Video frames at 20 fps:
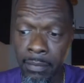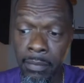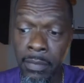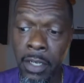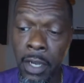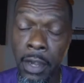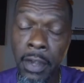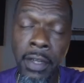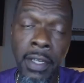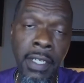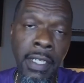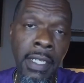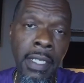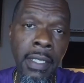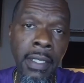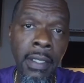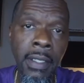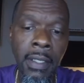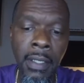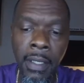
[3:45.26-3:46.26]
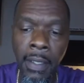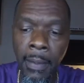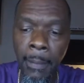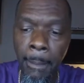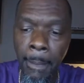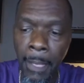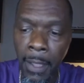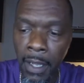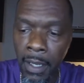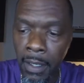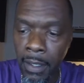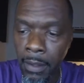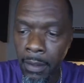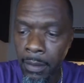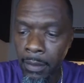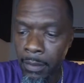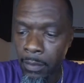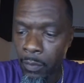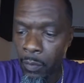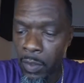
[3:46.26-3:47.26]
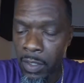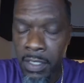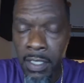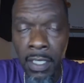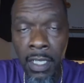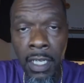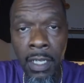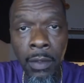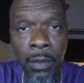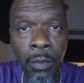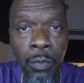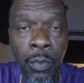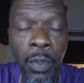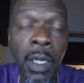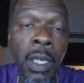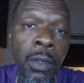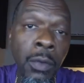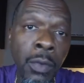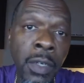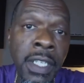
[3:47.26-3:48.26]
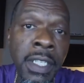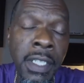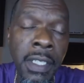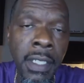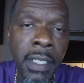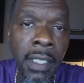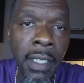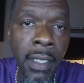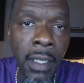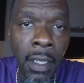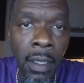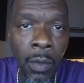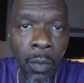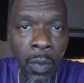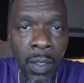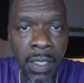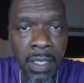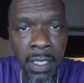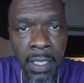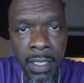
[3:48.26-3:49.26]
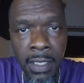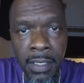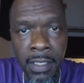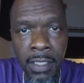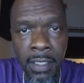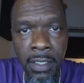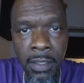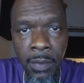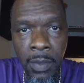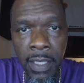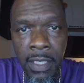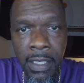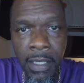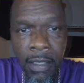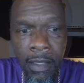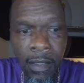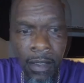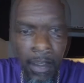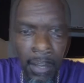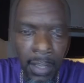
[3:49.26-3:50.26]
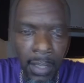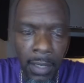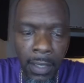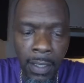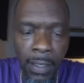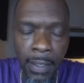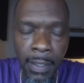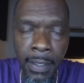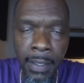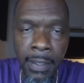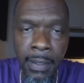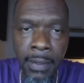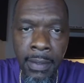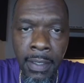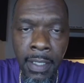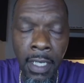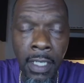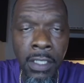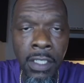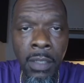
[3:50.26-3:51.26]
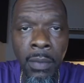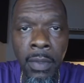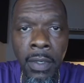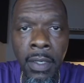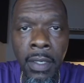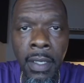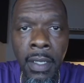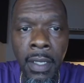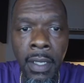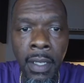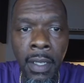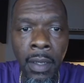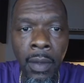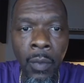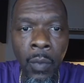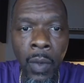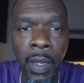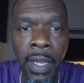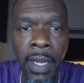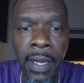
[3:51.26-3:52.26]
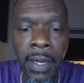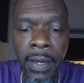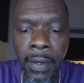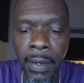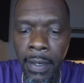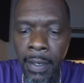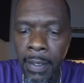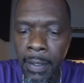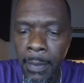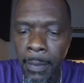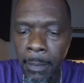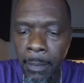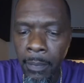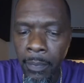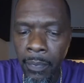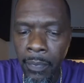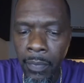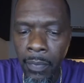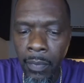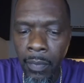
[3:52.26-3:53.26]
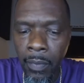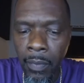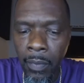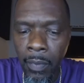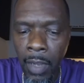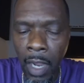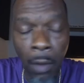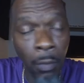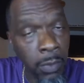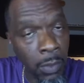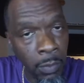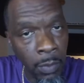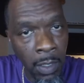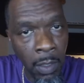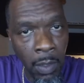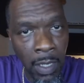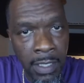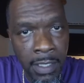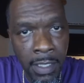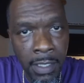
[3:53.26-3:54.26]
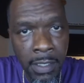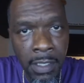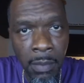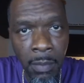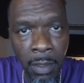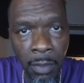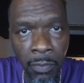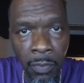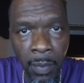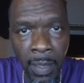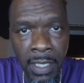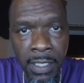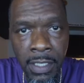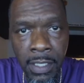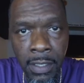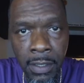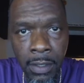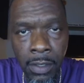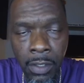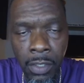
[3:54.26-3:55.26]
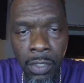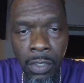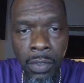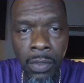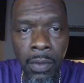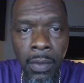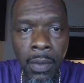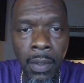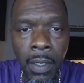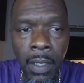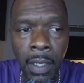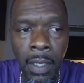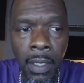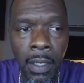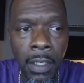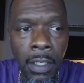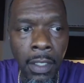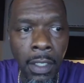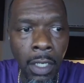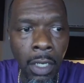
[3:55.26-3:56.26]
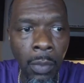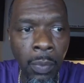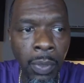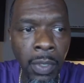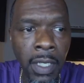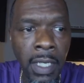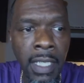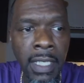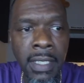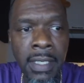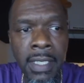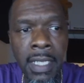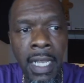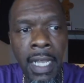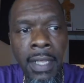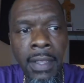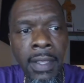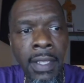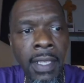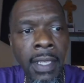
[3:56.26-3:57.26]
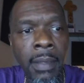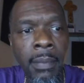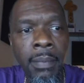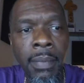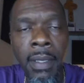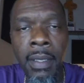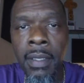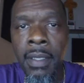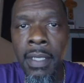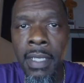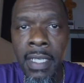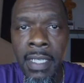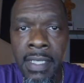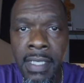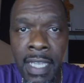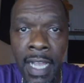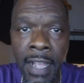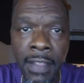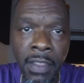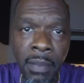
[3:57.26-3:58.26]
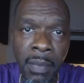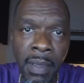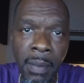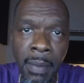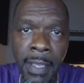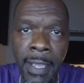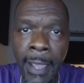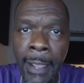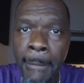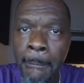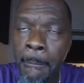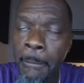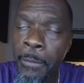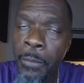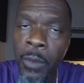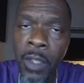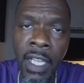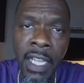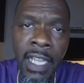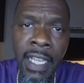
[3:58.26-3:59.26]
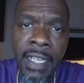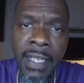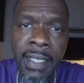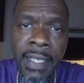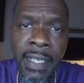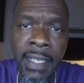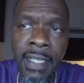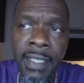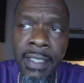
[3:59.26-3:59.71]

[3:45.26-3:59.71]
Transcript: currently recently was in a situation with a customer where I was requesting some information to put inside the BBA, and